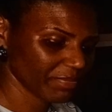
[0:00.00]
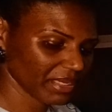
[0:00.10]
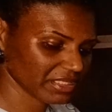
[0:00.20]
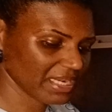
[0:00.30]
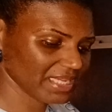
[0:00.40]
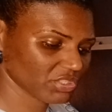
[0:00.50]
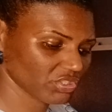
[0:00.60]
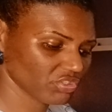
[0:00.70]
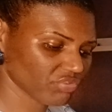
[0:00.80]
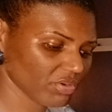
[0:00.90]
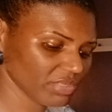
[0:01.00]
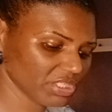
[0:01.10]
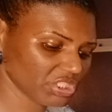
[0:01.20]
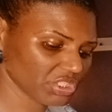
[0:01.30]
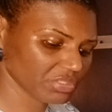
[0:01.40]
person has control
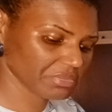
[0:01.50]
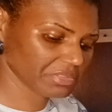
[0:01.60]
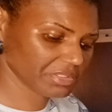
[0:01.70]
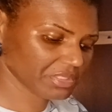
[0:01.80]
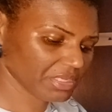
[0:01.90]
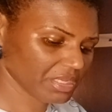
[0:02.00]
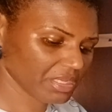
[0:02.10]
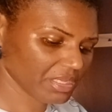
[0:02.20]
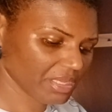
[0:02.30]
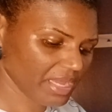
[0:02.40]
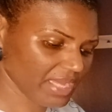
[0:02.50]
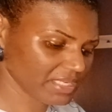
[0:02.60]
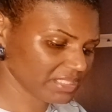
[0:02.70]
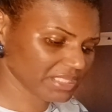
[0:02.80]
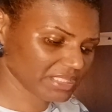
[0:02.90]
issues and
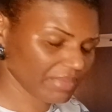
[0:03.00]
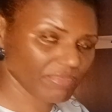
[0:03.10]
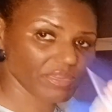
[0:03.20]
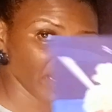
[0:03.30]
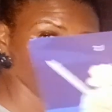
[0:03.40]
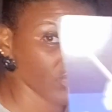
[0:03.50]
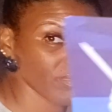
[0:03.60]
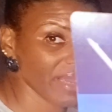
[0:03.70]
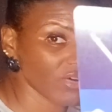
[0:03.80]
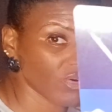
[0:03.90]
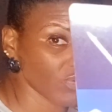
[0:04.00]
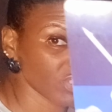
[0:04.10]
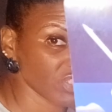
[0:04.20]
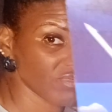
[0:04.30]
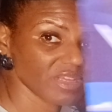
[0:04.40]
this is something that you may not want
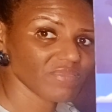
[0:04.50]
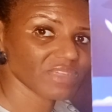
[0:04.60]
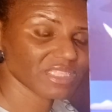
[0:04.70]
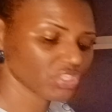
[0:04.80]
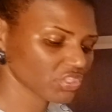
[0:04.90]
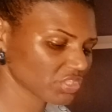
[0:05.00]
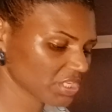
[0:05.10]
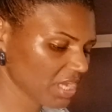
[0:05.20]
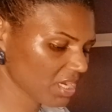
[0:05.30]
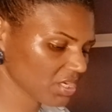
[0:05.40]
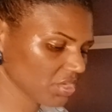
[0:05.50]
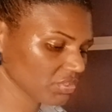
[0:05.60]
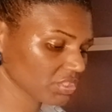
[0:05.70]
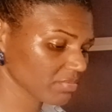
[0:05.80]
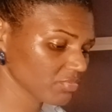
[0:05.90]
to revisit due to the
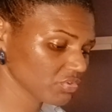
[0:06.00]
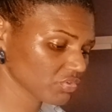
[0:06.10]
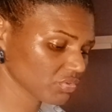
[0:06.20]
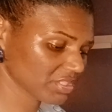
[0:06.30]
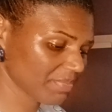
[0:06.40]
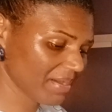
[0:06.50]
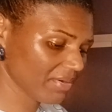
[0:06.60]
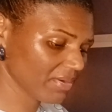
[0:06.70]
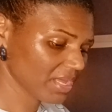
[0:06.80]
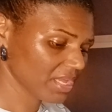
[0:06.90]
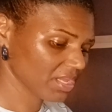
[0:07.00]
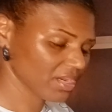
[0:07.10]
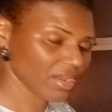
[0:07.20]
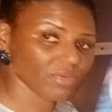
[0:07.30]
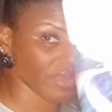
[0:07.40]
unknowns the moon talks about you
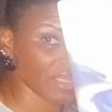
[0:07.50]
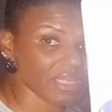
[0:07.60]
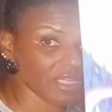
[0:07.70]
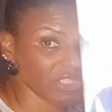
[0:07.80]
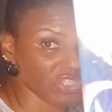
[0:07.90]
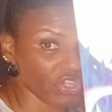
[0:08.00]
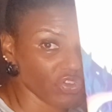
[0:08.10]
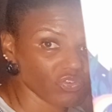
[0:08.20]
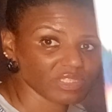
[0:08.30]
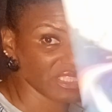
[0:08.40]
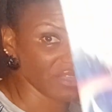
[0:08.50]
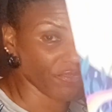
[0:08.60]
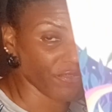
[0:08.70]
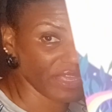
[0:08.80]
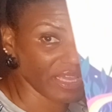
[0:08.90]
know insecurity
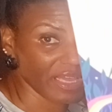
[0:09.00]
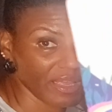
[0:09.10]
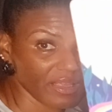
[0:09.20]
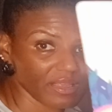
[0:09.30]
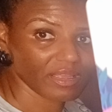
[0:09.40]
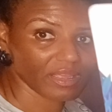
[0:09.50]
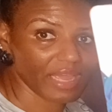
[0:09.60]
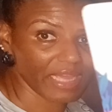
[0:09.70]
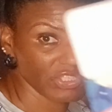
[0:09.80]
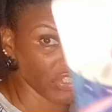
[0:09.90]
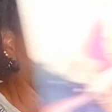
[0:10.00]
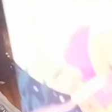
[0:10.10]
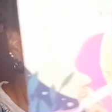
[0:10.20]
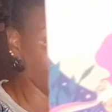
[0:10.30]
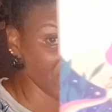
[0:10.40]
fear okay due
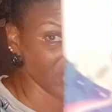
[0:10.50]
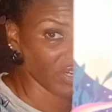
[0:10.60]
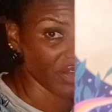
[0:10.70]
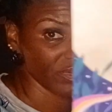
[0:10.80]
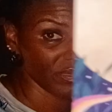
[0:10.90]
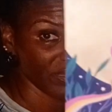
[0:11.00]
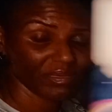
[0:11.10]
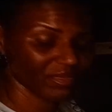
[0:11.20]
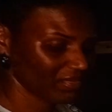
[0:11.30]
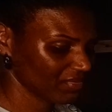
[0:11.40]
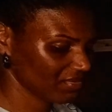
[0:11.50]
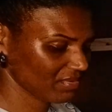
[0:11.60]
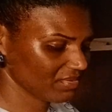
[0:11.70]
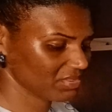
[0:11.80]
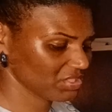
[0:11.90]
to you know
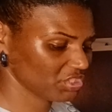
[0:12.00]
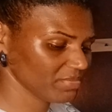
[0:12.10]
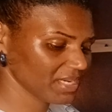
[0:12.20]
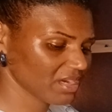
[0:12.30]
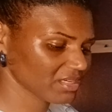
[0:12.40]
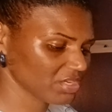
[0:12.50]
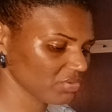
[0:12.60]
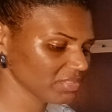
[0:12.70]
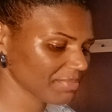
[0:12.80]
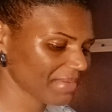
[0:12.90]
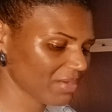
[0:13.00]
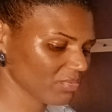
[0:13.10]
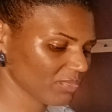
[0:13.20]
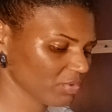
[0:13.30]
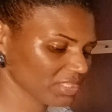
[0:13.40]
too many unknowns about
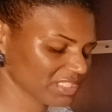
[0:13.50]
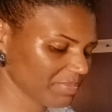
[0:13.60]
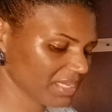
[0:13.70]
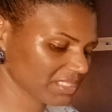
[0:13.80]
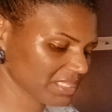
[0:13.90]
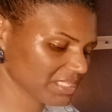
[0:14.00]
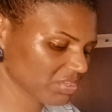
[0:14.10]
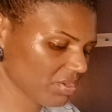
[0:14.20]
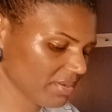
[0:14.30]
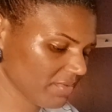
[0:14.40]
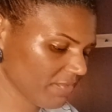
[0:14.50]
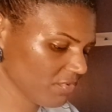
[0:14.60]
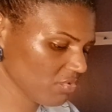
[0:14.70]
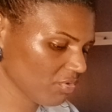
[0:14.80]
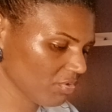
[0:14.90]
what this person is going
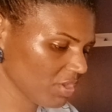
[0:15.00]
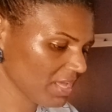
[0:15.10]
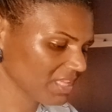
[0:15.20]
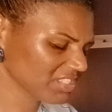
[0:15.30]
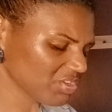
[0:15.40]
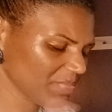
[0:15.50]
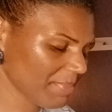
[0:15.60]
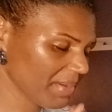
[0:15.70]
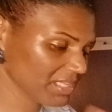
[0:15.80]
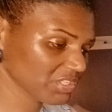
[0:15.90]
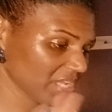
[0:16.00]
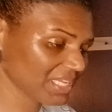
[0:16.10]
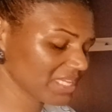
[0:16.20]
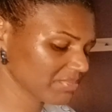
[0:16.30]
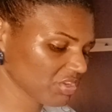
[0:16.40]
through or this could be a person that
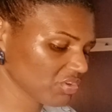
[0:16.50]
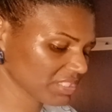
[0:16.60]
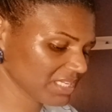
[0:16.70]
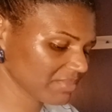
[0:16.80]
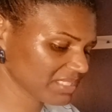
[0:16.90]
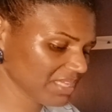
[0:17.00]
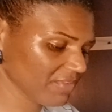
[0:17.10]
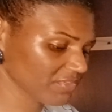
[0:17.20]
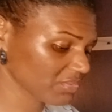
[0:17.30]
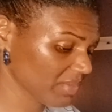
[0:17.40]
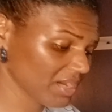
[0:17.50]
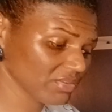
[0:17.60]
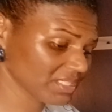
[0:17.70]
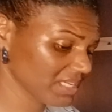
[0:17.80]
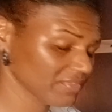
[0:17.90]
keeps a lot to themselves as well
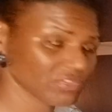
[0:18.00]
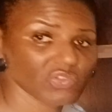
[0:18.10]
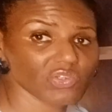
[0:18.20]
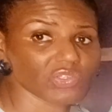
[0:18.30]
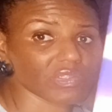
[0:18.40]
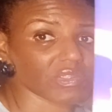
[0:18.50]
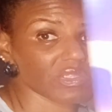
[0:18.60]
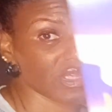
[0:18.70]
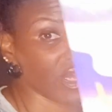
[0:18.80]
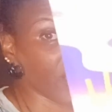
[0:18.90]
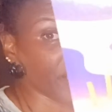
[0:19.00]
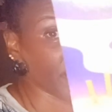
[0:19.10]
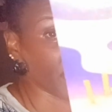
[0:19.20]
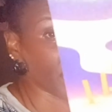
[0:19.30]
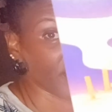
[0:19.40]
ten of swords
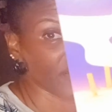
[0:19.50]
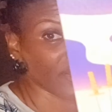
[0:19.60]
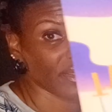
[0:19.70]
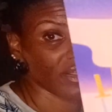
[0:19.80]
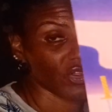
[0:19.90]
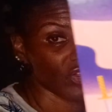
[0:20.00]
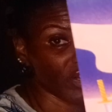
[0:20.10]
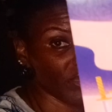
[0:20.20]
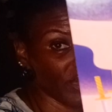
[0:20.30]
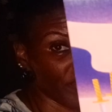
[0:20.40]
you don't want to